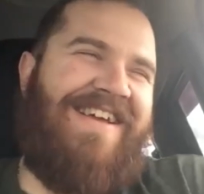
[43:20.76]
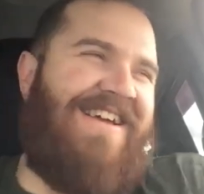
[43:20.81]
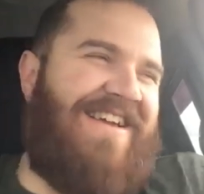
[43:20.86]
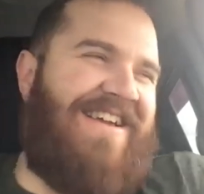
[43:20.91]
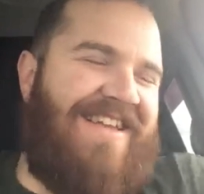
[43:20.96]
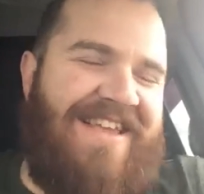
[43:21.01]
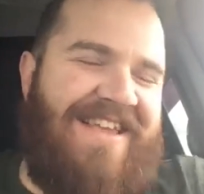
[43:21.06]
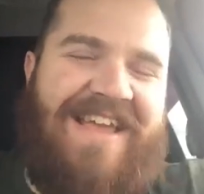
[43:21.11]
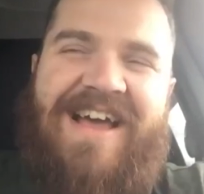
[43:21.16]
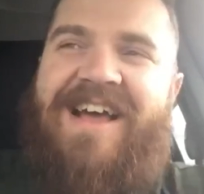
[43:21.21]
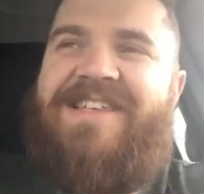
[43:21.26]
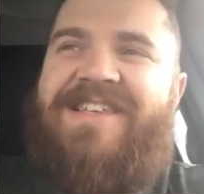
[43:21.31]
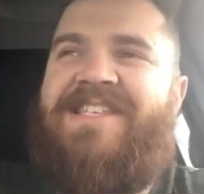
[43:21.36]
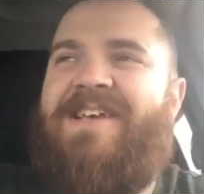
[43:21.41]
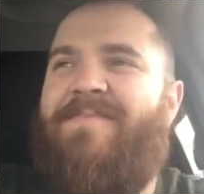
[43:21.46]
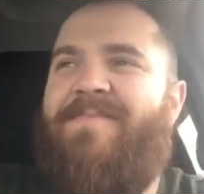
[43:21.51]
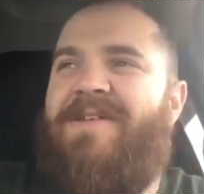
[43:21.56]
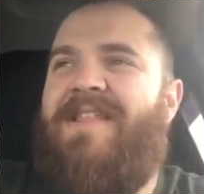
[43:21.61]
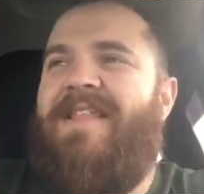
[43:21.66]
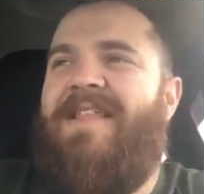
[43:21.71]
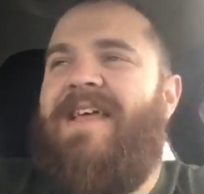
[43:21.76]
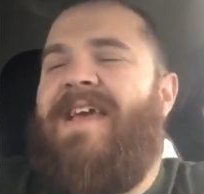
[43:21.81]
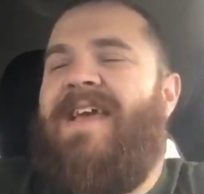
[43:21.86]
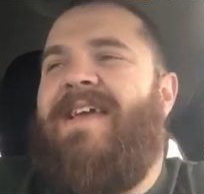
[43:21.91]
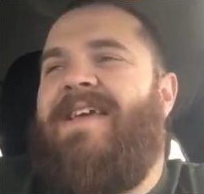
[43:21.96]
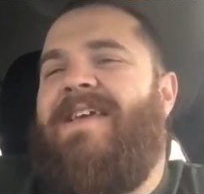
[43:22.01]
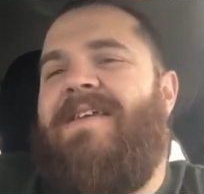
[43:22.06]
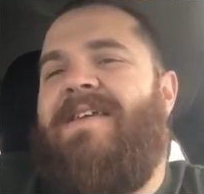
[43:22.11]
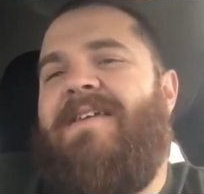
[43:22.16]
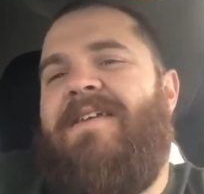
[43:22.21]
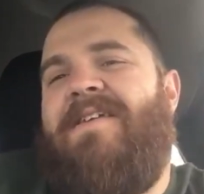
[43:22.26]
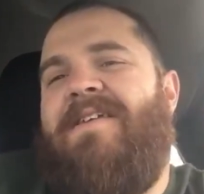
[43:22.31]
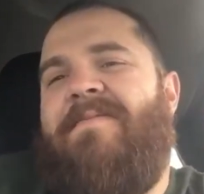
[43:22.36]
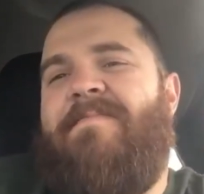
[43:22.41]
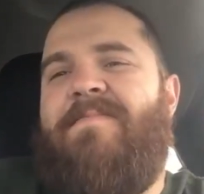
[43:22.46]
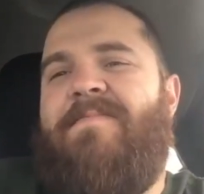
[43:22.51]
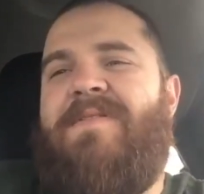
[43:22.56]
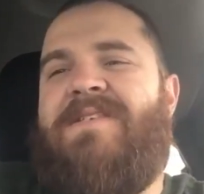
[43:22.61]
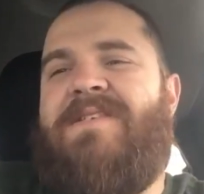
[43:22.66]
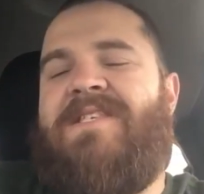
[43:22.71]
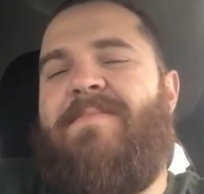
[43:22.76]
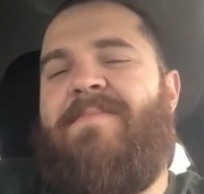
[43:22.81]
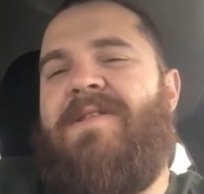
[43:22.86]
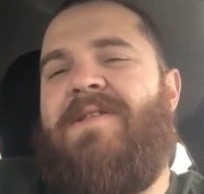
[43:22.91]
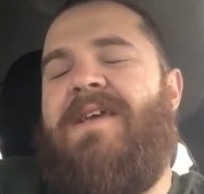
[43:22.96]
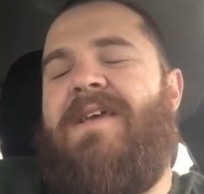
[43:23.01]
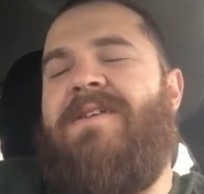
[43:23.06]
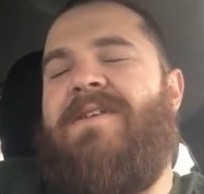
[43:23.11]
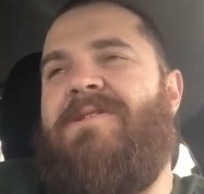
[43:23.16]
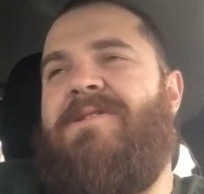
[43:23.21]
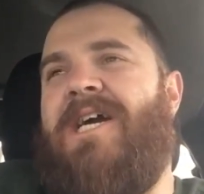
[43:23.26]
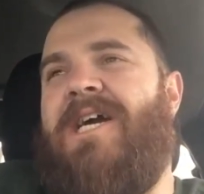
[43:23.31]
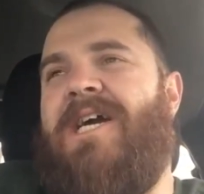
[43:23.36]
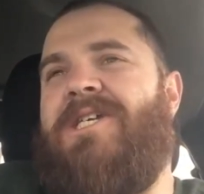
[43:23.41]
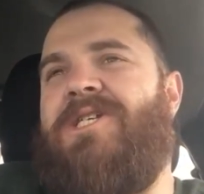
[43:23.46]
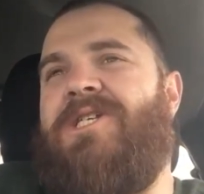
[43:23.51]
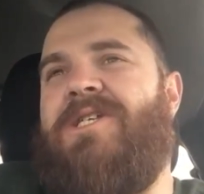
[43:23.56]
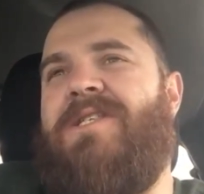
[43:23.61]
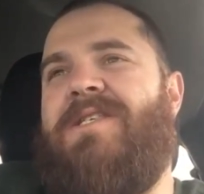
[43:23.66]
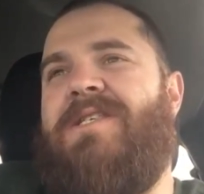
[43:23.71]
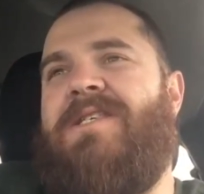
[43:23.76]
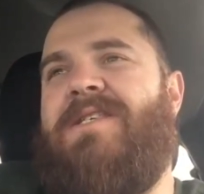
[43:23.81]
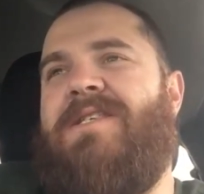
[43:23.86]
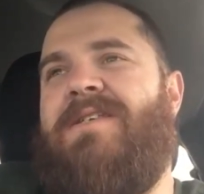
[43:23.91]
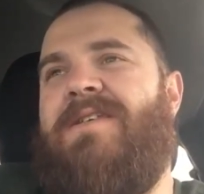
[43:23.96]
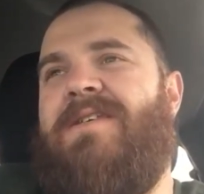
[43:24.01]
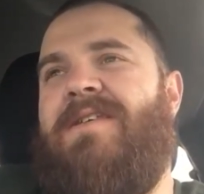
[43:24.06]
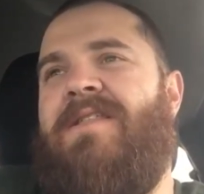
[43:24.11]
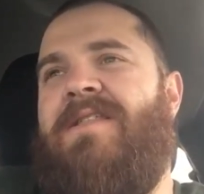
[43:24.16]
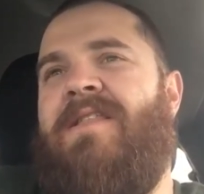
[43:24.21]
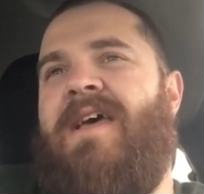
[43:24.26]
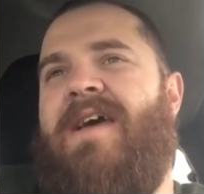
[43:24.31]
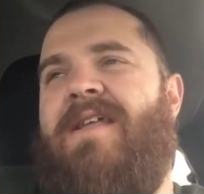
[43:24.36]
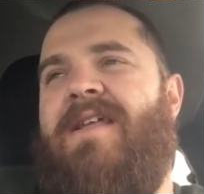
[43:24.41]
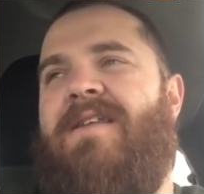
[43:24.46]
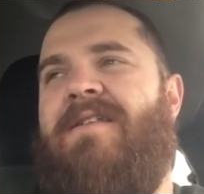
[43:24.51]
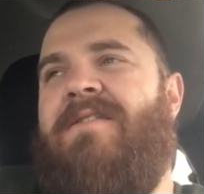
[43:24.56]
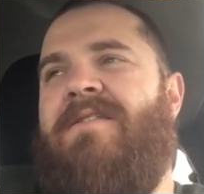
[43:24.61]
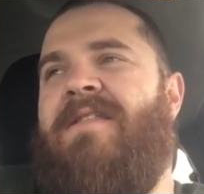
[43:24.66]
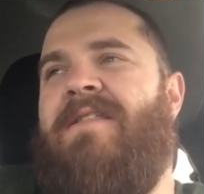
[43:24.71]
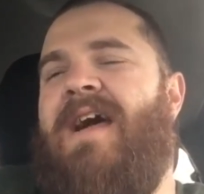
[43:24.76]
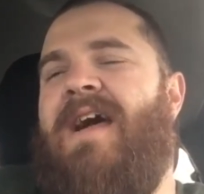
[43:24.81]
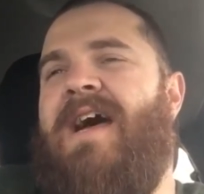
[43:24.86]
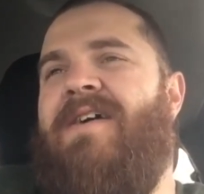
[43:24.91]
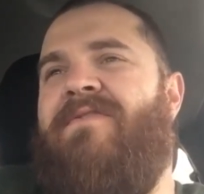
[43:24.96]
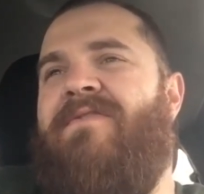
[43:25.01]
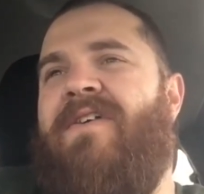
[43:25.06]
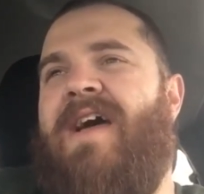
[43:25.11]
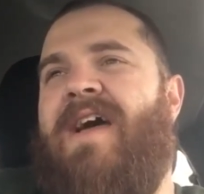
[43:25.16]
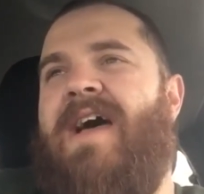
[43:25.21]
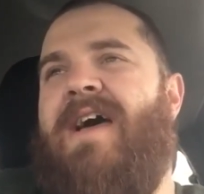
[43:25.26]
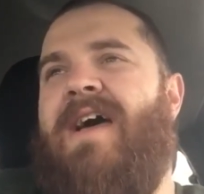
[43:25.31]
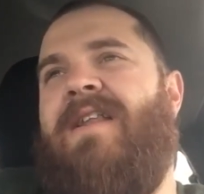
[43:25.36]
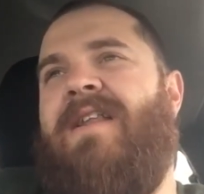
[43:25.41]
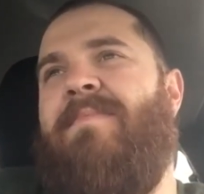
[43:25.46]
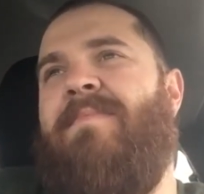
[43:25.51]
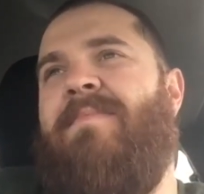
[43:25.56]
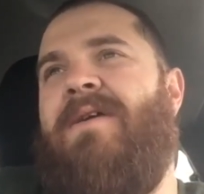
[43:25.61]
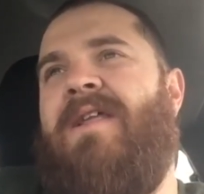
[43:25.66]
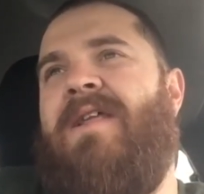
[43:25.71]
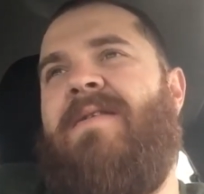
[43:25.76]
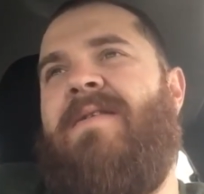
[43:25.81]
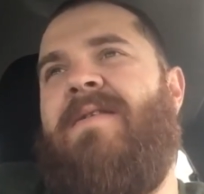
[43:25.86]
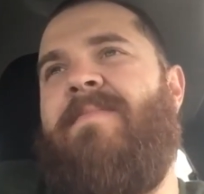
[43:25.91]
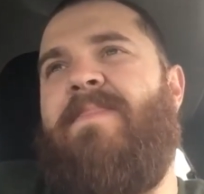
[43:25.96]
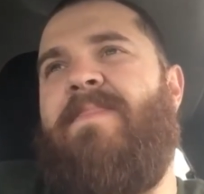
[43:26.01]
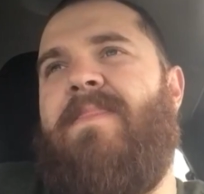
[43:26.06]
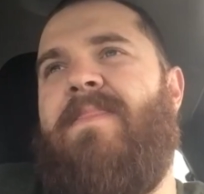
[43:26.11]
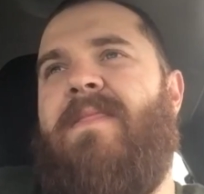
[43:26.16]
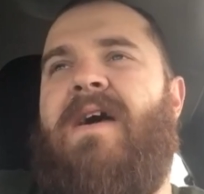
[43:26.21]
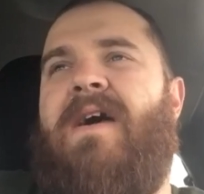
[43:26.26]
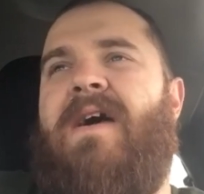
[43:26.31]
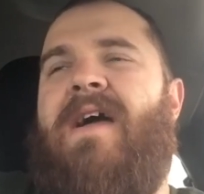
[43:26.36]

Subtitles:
Yeah, some of the objections that I've had, I mean,